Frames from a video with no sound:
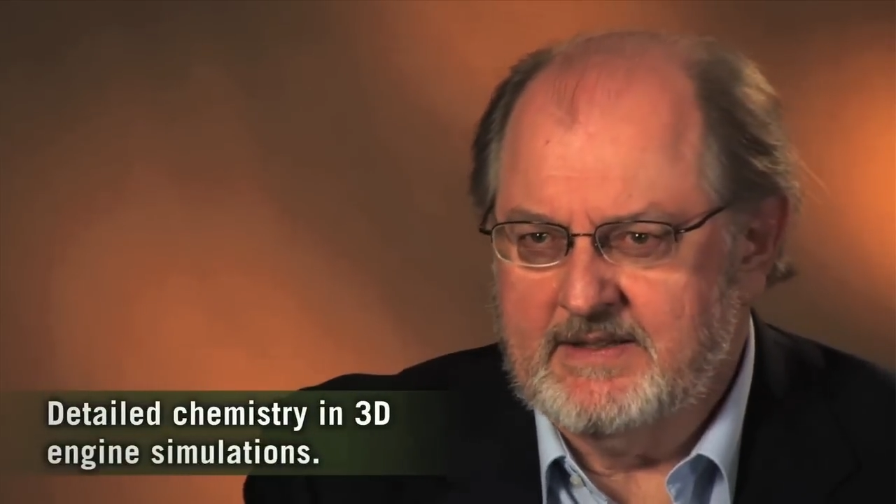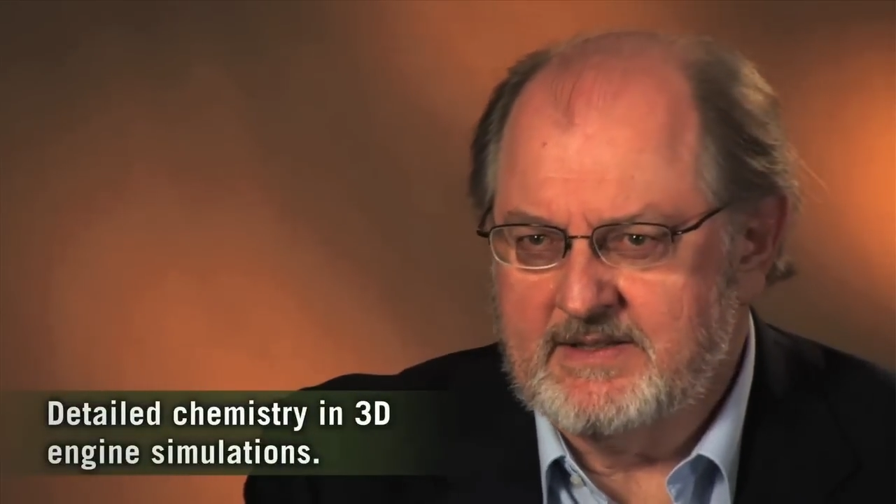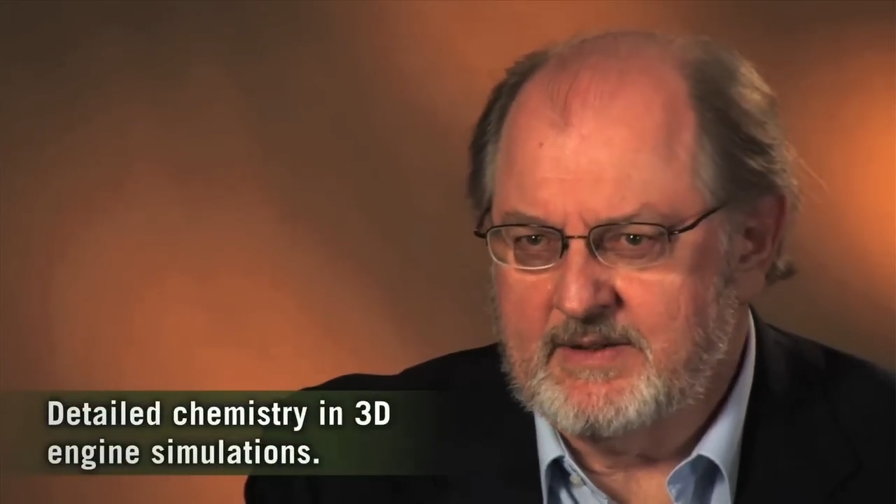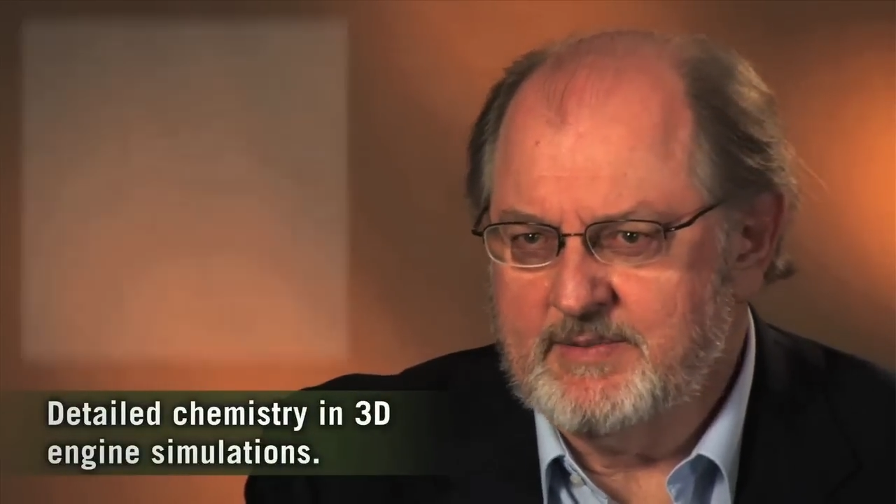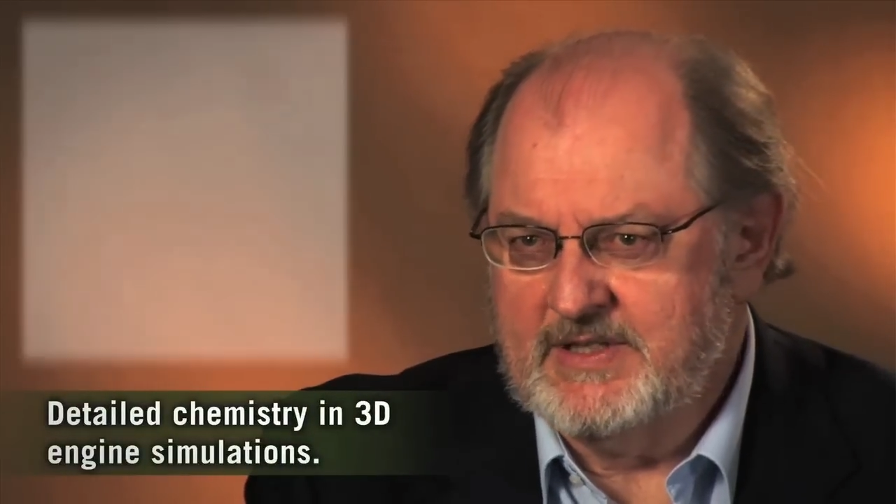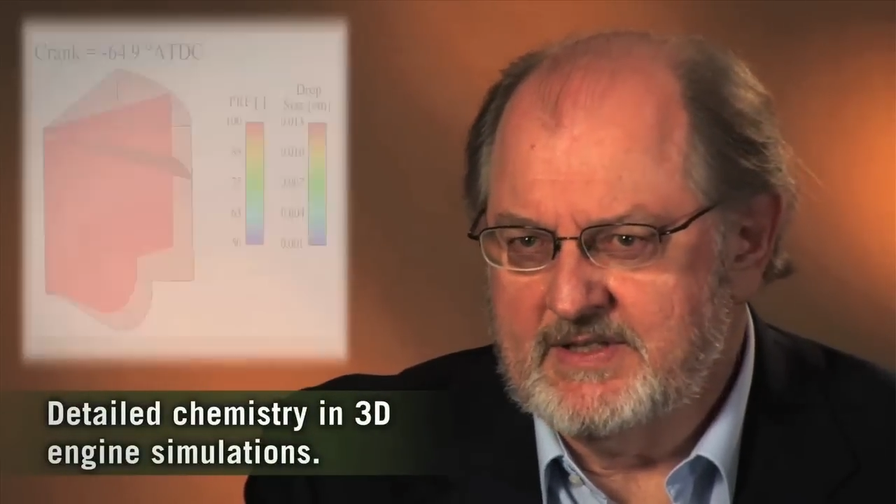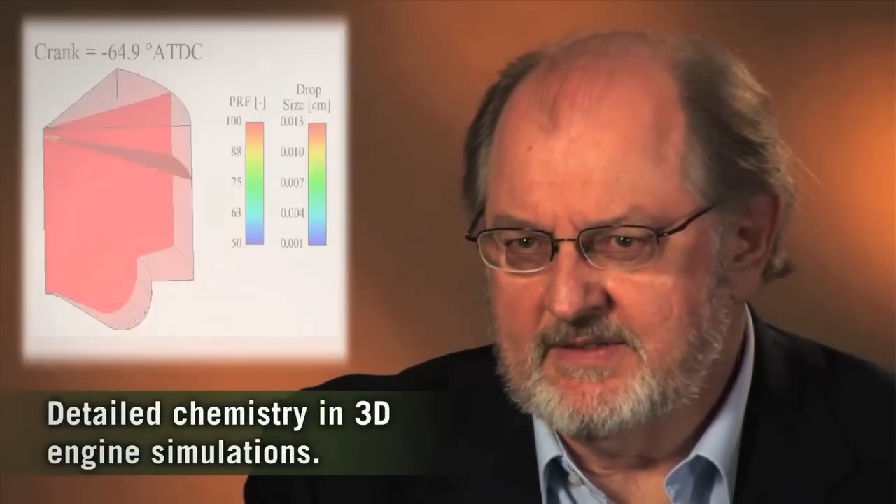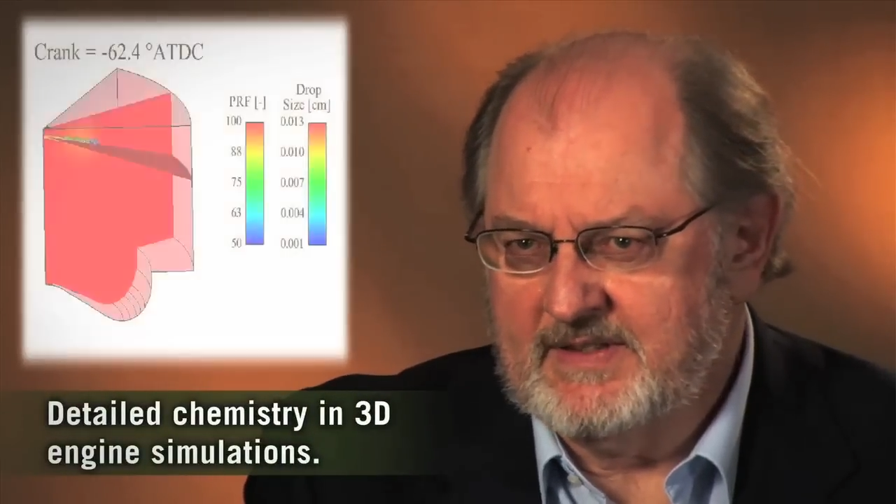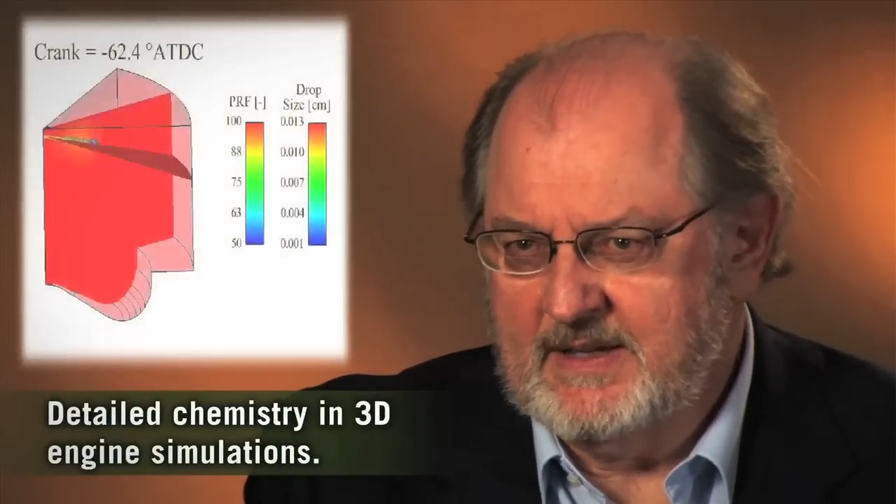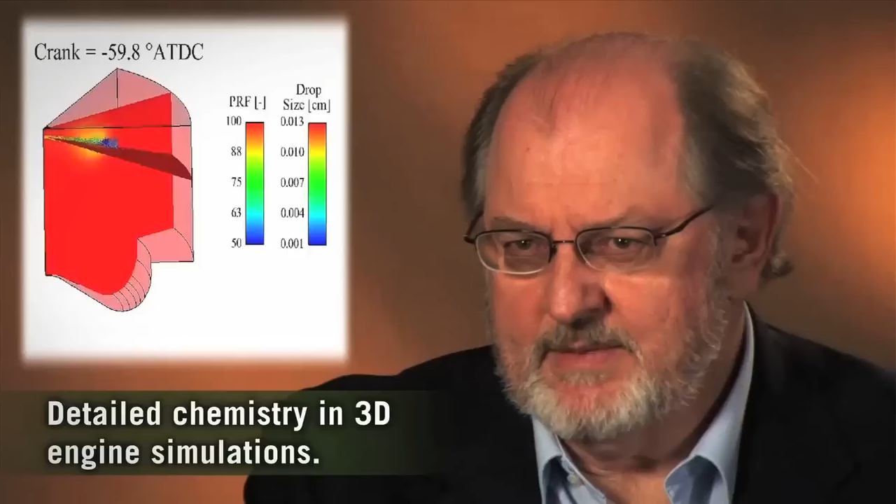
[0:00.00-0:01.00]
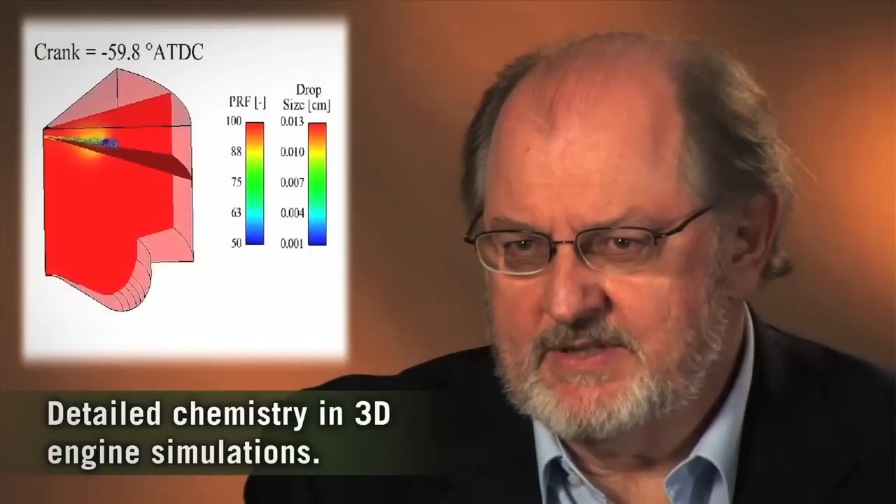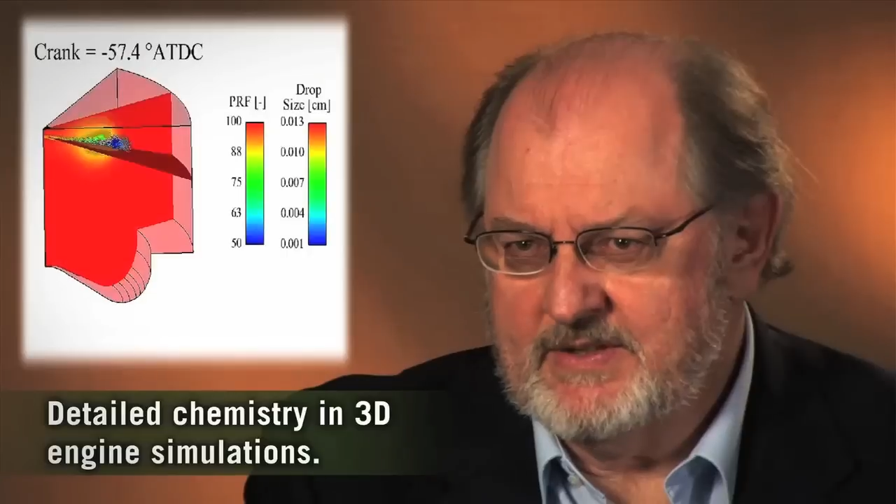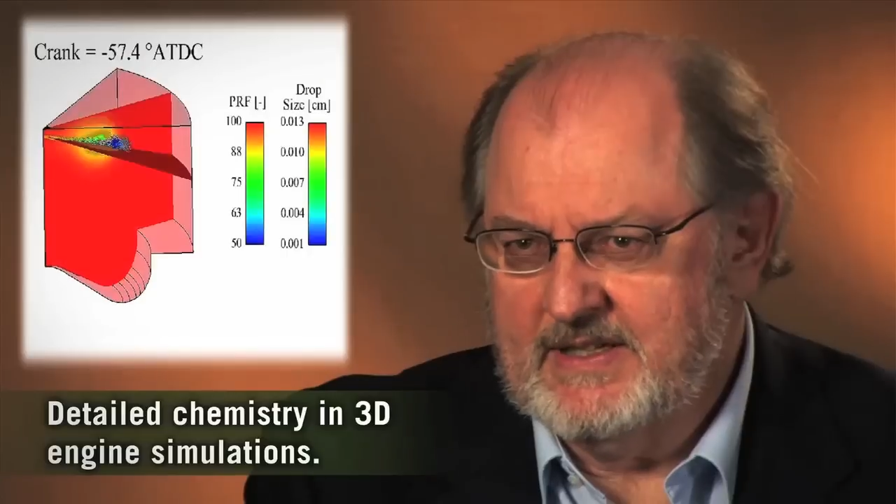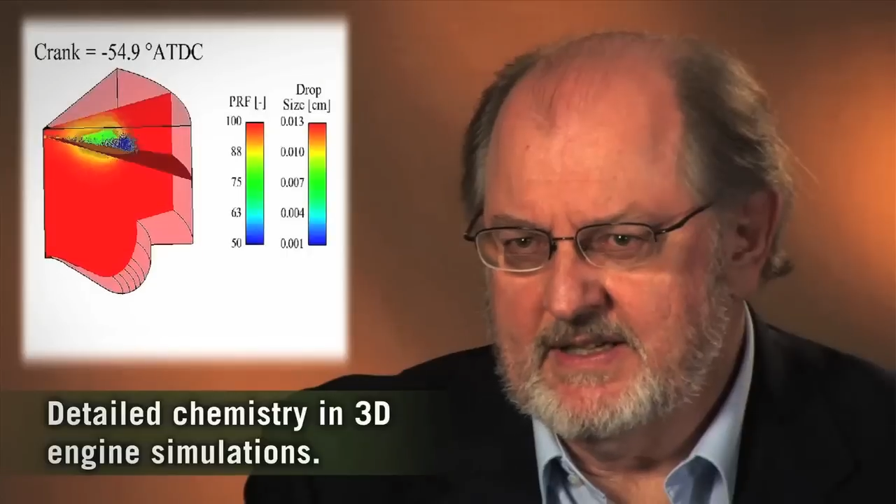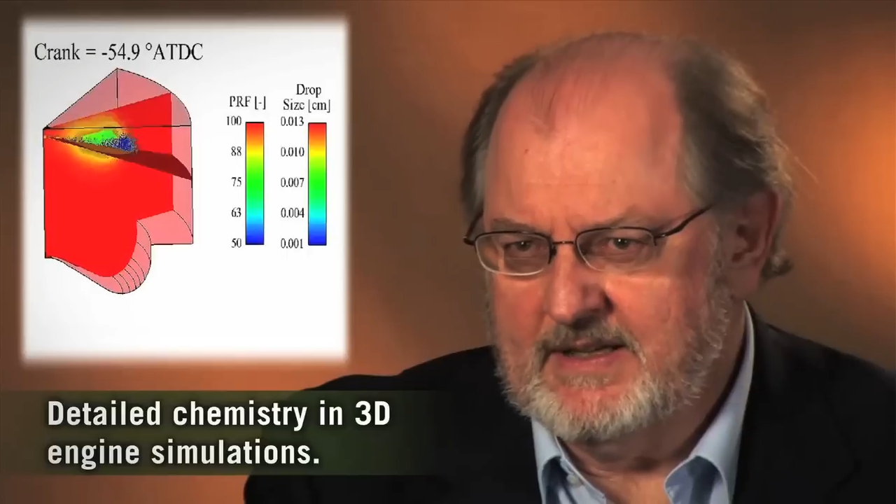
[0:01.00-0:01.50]
descriptions of
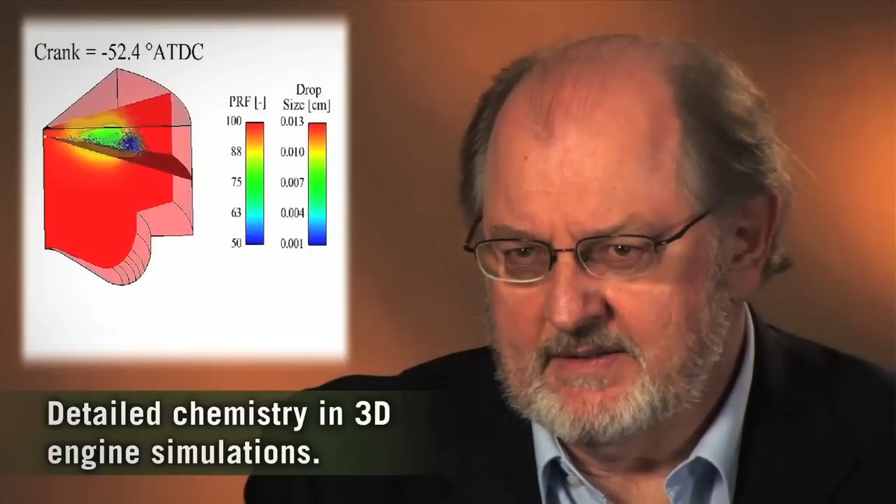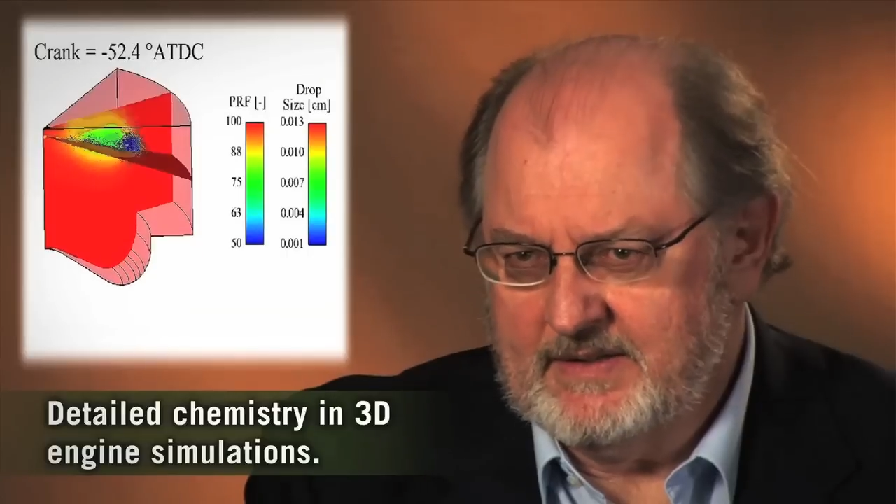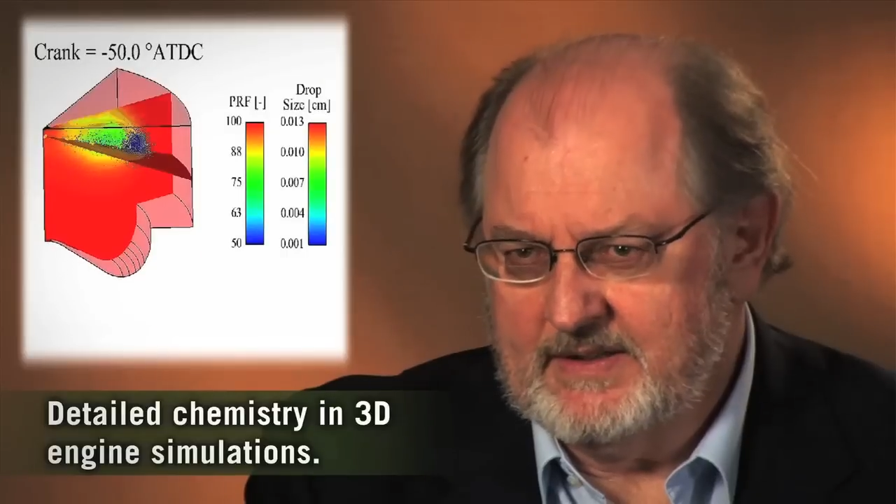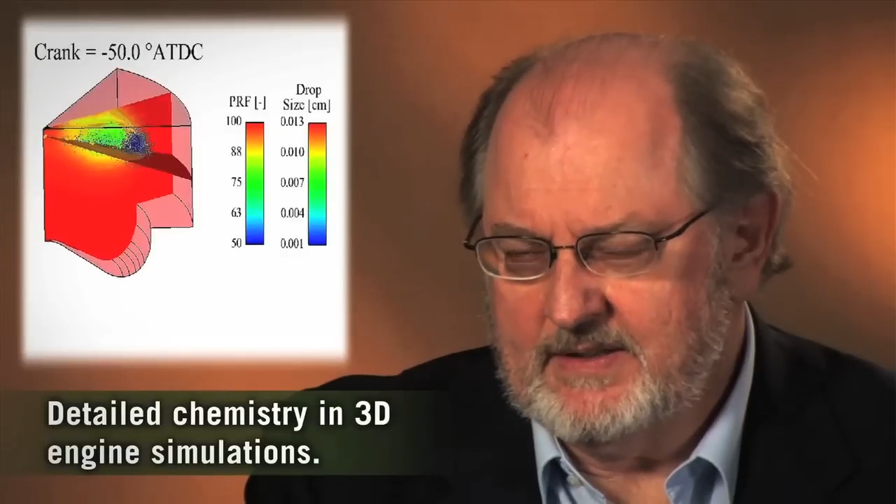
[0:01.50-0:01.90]
chemistry and